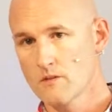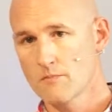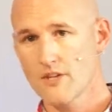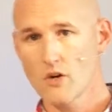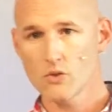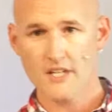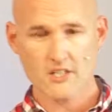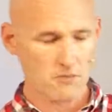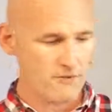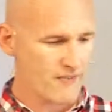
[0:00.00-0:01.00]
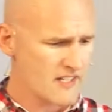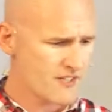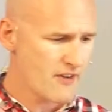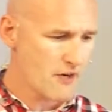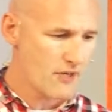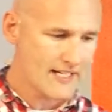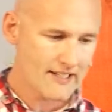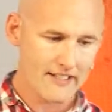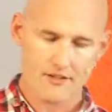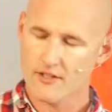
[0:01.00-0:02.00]
But the Old Testament makes very
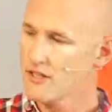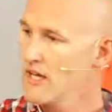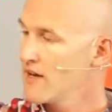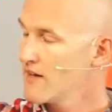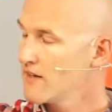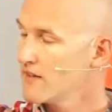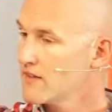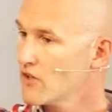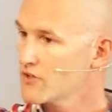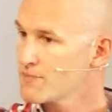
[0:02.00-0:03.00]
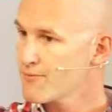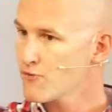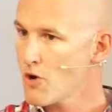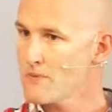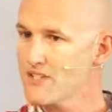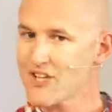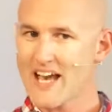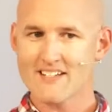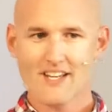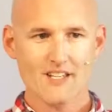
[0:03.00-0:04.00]
clear that God's promise
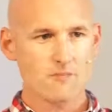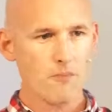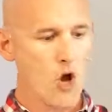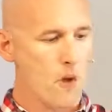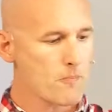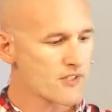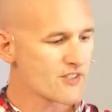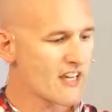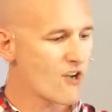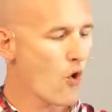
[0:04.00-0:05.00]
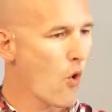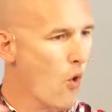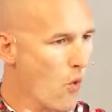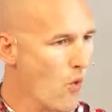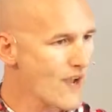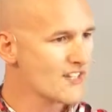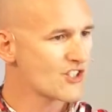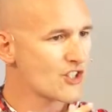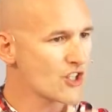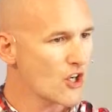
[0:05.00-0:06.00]
and his purpose, they
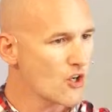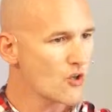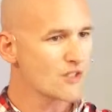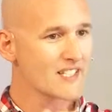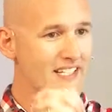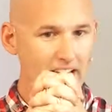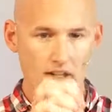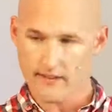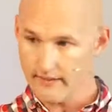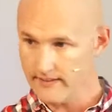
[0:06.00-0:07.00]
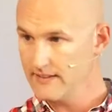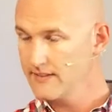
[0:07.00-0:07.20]
always go together.